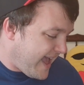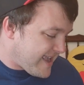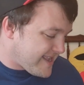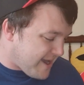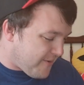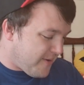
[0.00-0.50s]

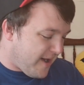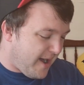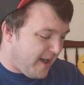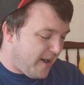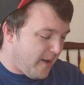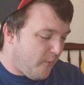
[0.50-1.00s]
So,
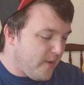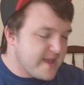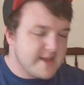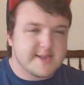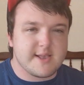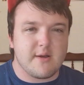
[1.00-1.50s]
we
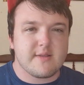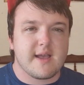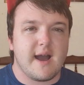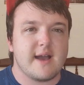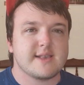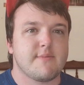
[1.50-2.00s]
can start,
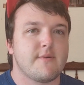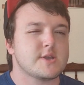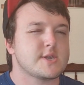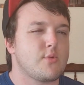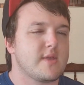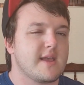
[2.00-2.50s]
guys,
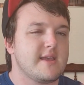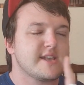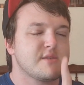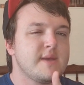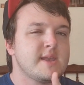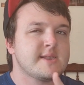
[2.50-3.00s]
first with
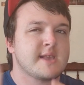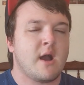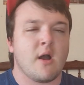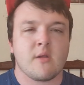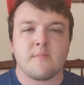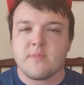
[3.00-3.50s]
Jasmijn's
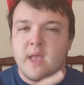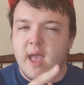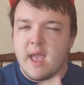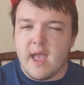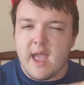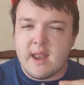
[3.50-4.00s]
song.
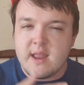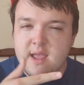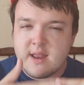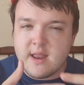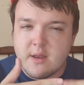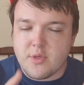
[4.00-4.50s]
And
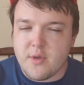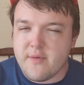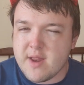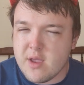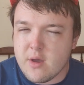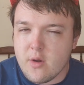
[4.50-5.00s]
in another
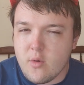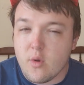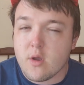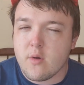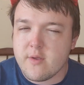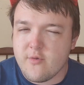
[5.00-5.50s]
video,
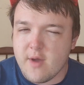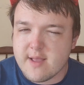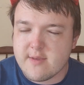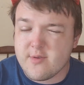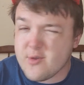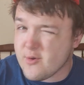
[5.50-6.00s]
we're going to
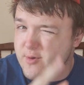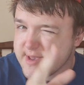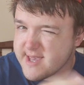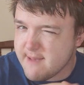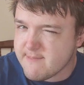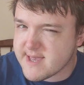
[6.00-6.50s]
react to
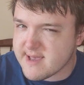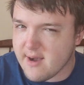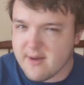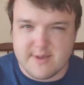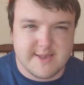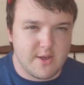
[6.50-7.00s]
Sepp's
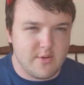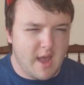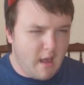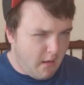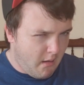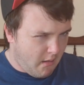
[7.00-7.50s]
song. So yeah.